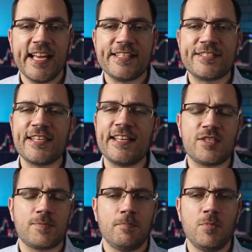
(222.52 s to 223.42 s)

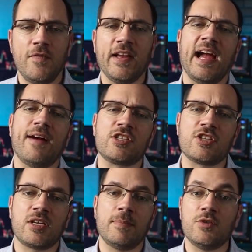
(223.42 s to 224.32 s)
Since moving
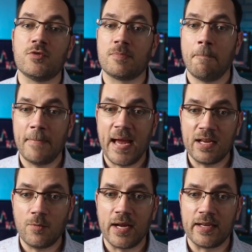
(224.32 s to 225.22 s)
averages can be used
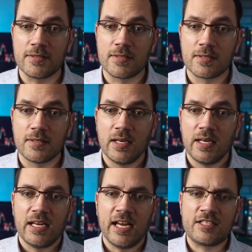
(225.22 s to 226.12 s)
many ways,
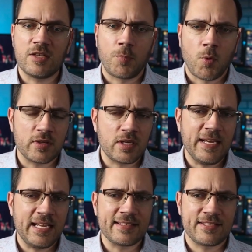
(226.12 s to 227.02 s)
it's important to
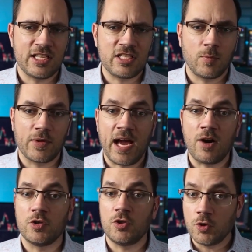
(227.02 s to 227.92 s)
be consistent with
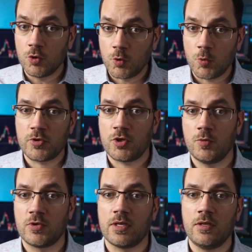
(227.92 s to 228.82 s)
how you
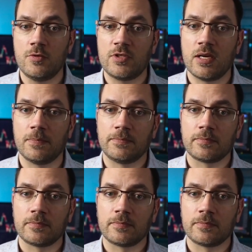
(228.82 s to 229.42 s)
choose to use them.